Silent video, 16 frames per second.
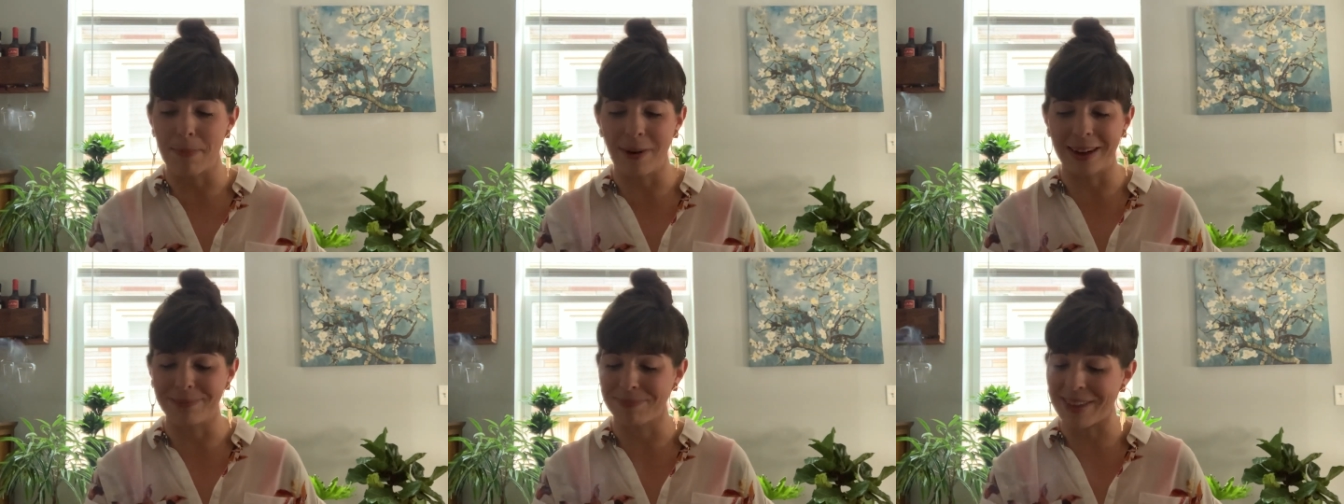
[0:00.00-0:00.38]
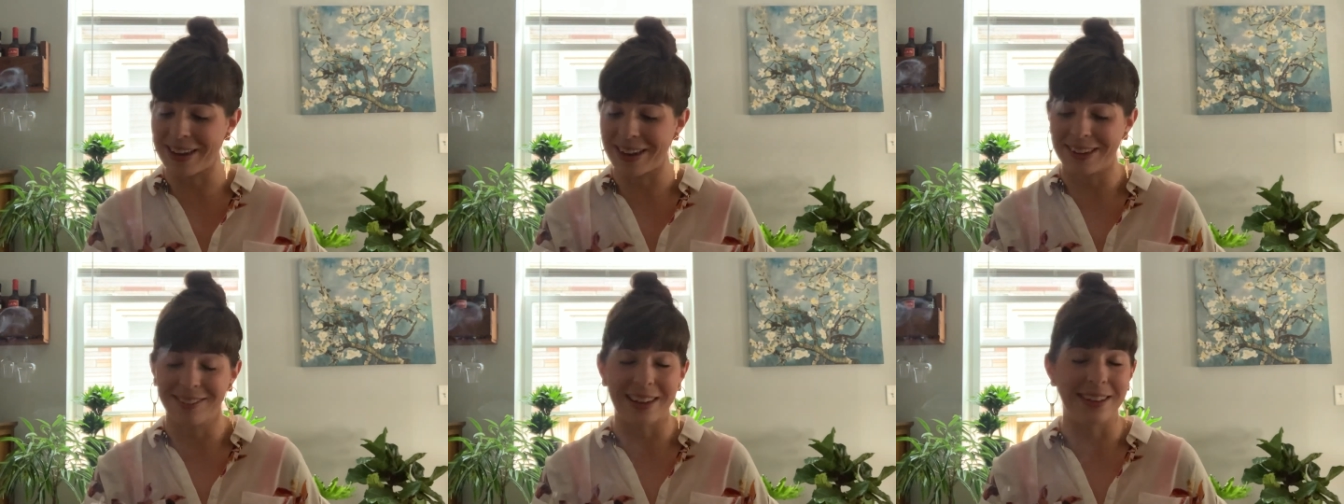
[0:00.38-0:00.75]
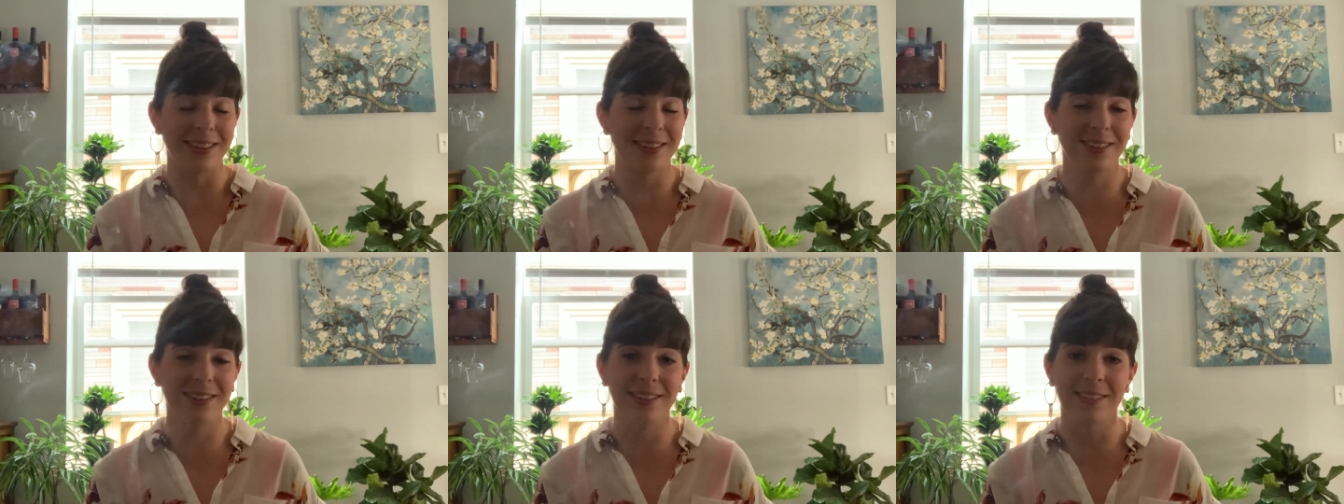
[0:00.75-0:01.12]
But like I said,
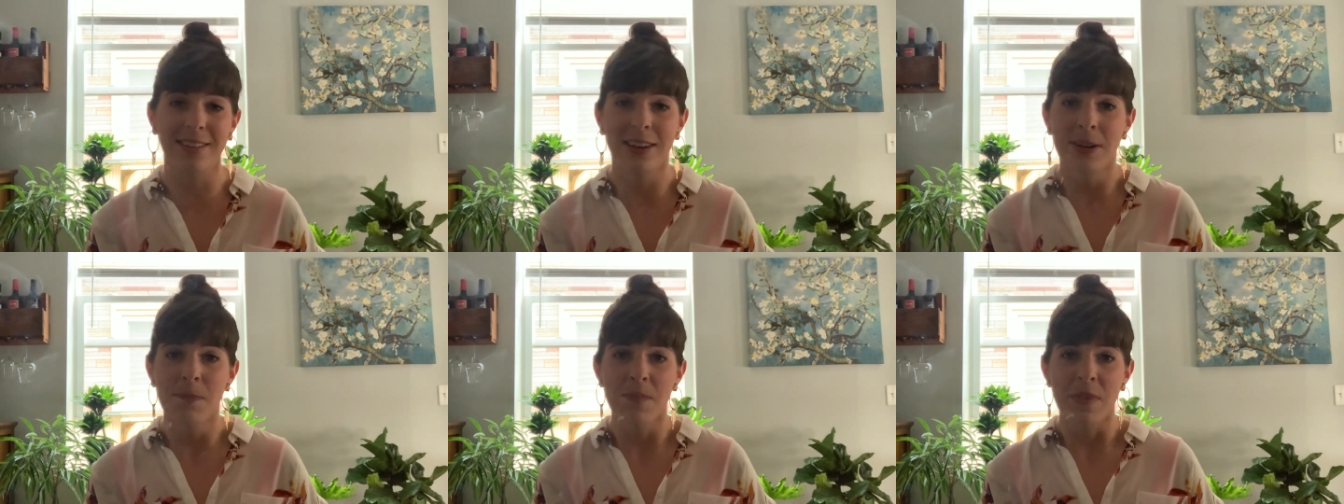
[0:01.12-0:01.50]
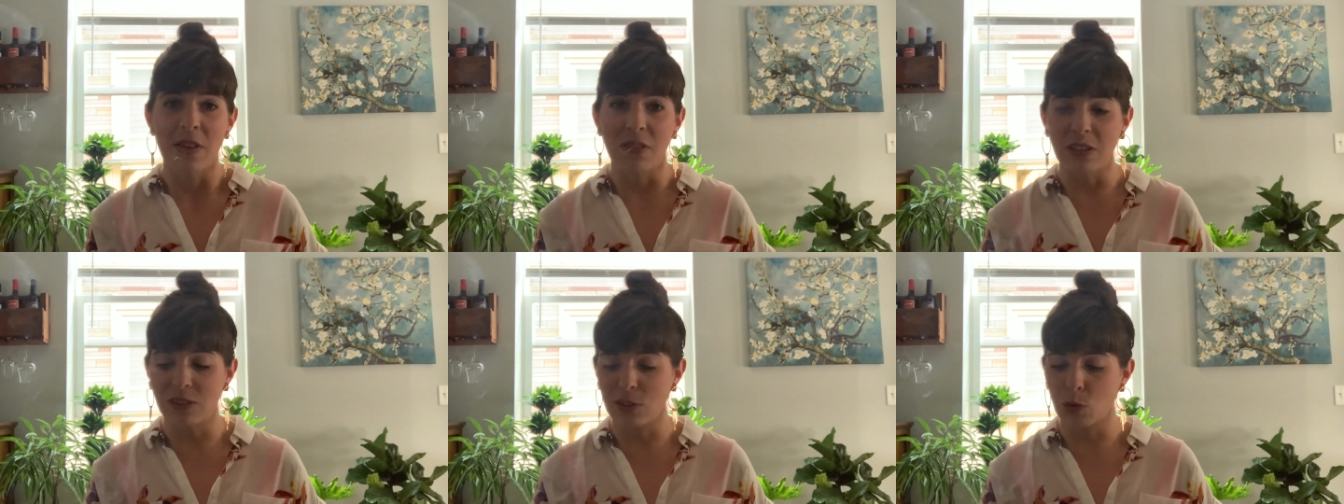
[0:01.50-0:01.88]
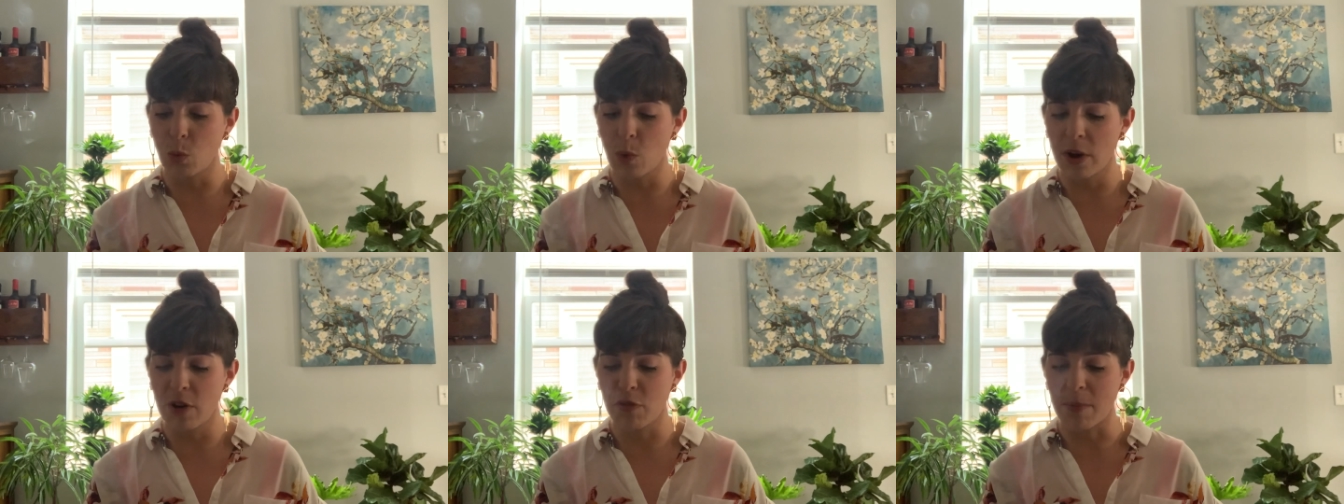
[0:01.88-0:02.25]
this is
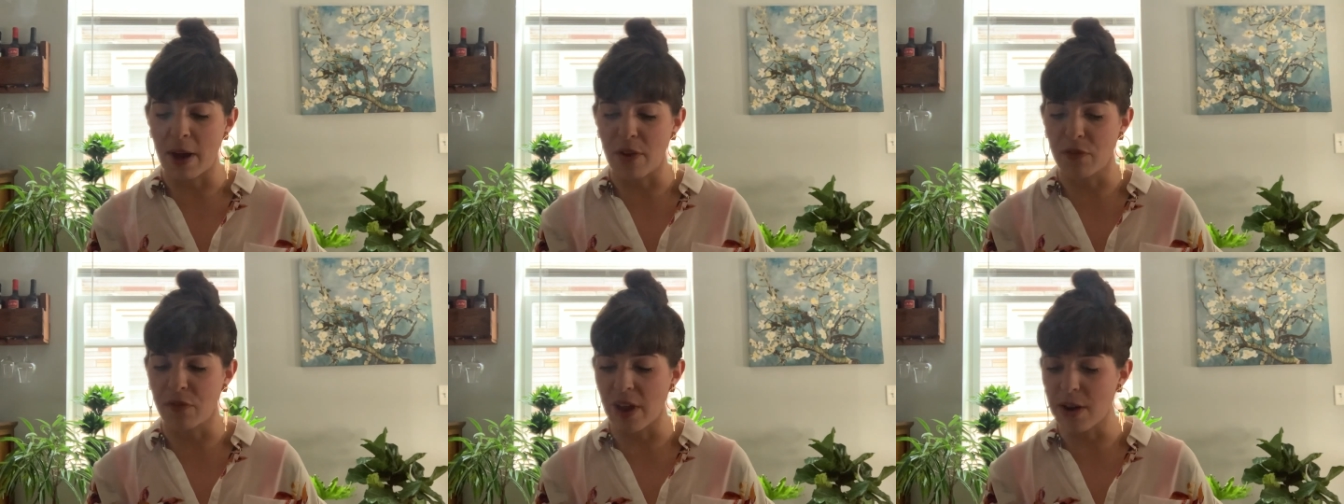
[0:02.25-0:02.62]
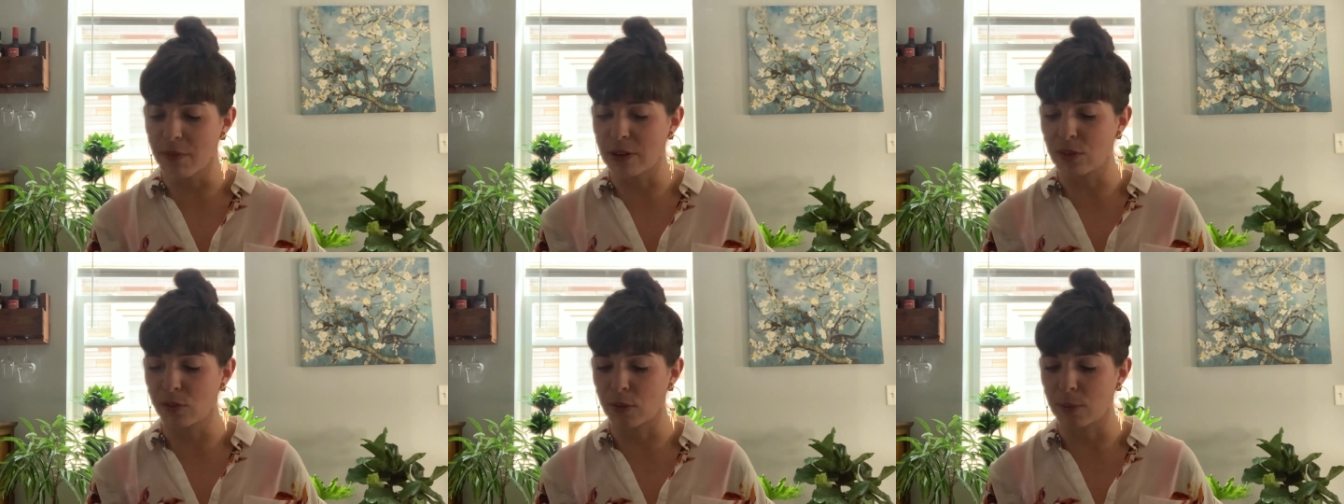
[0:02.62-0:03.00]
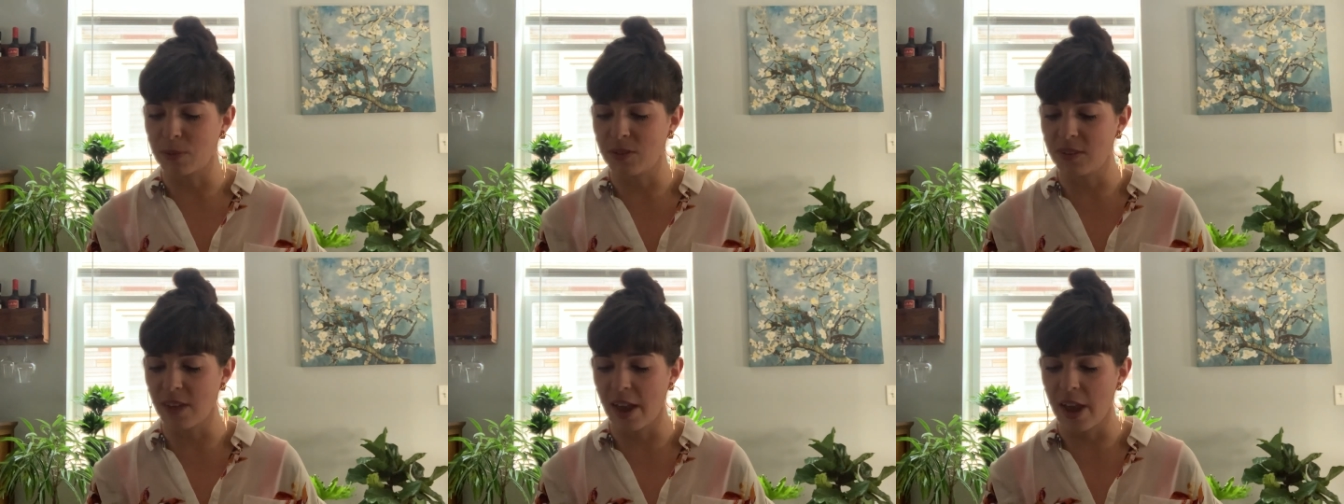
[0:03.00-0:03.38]
one of my favorites from
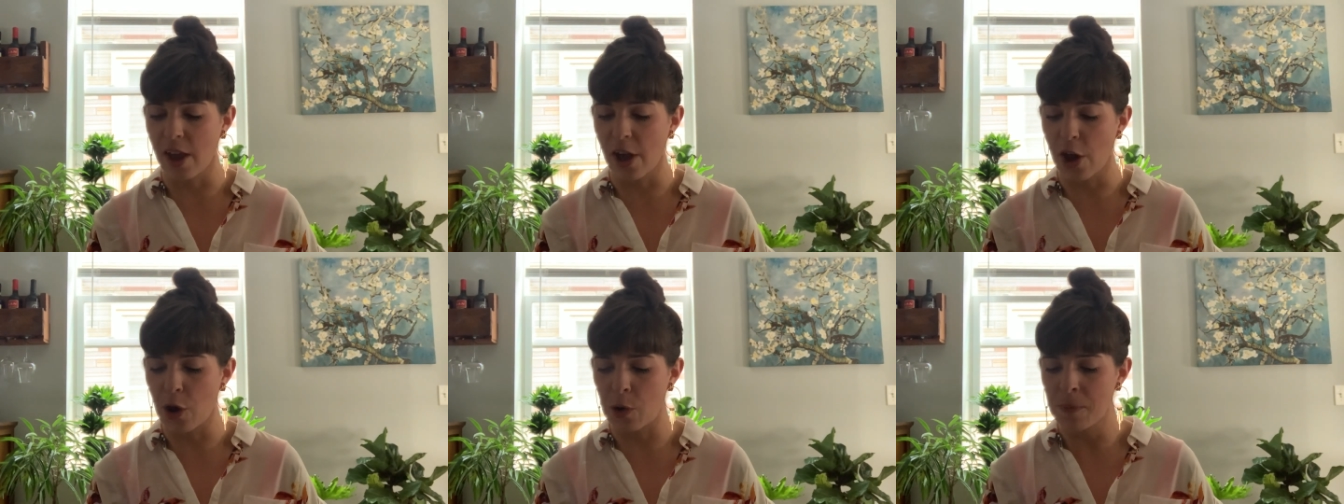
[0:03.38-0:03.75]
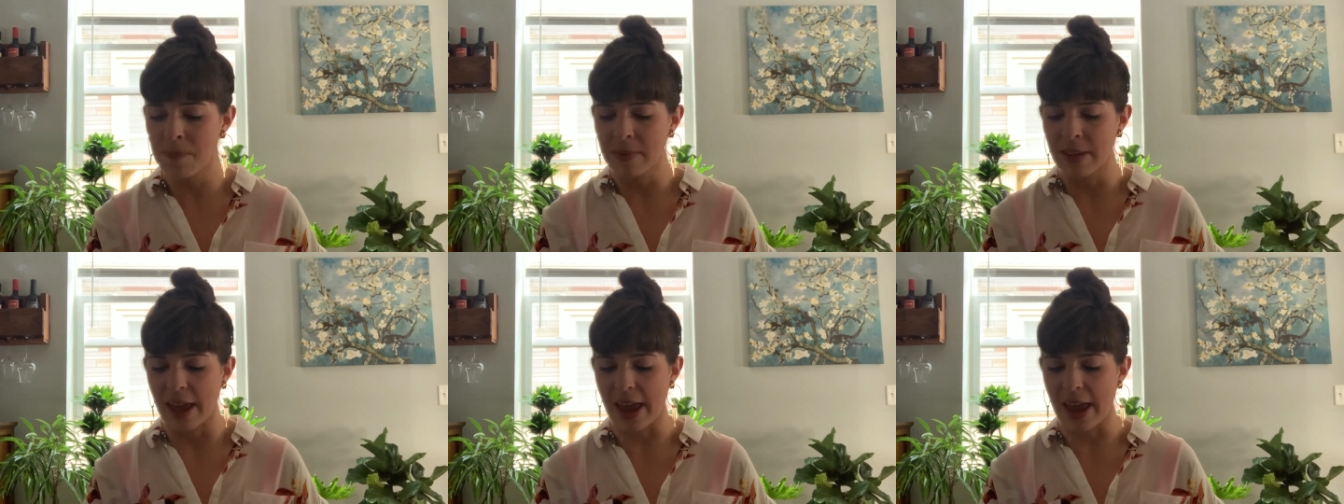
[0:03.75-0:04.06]
CAO,